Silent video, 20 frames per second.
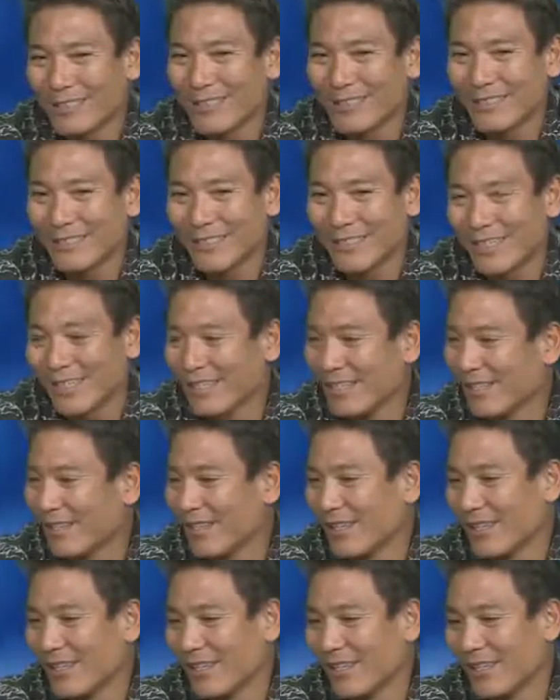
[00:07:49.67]
as say
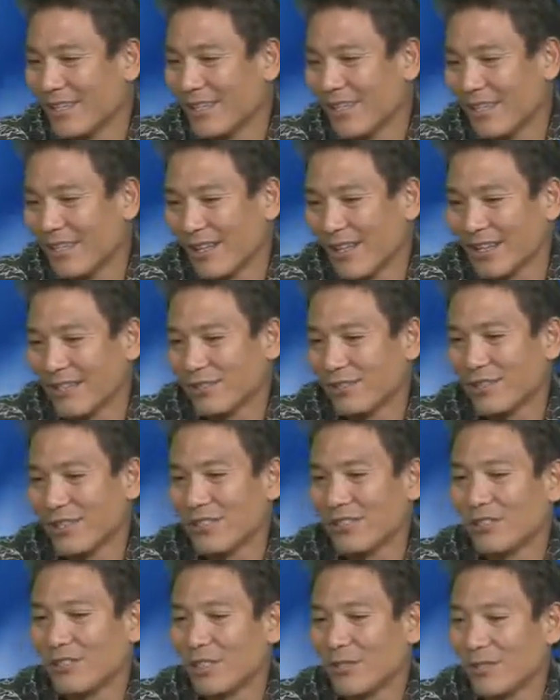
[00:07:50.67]
the latter
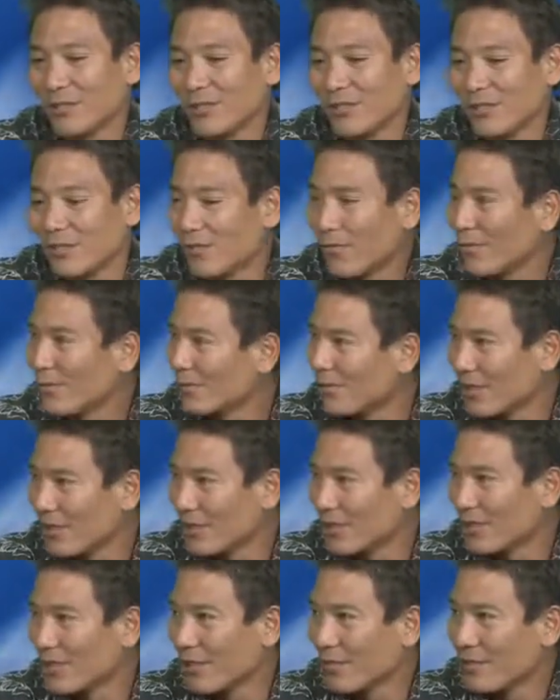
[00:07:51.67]
stage companies, the growth
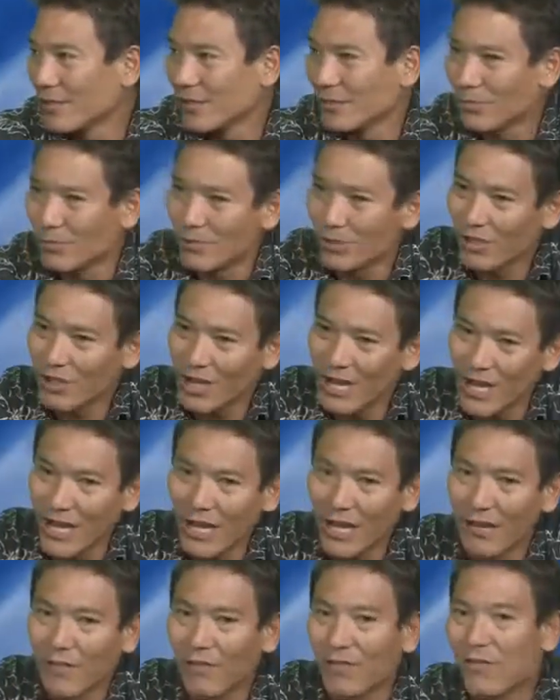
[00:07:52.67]
stage companies, where you
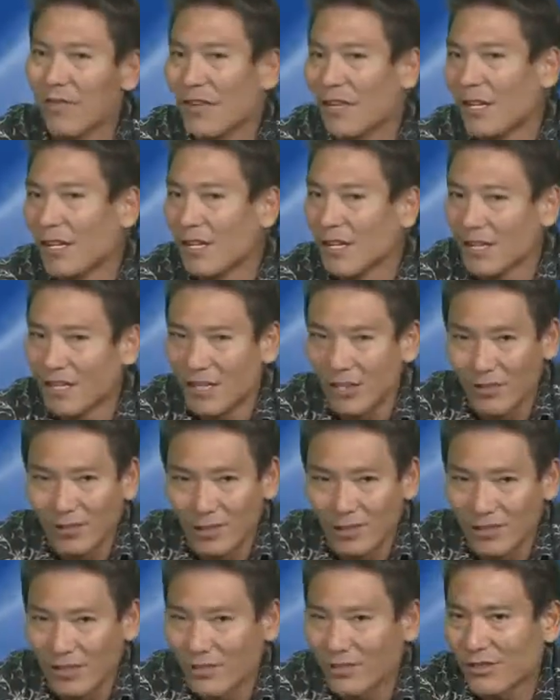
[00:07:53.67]
have you
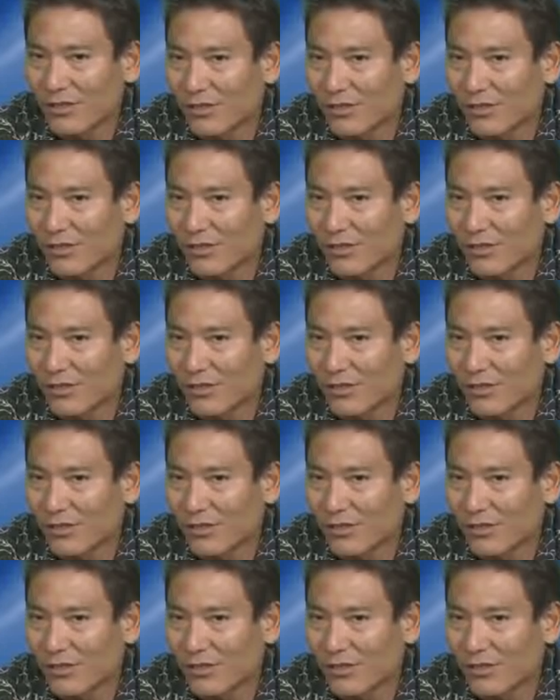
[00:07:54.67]
know,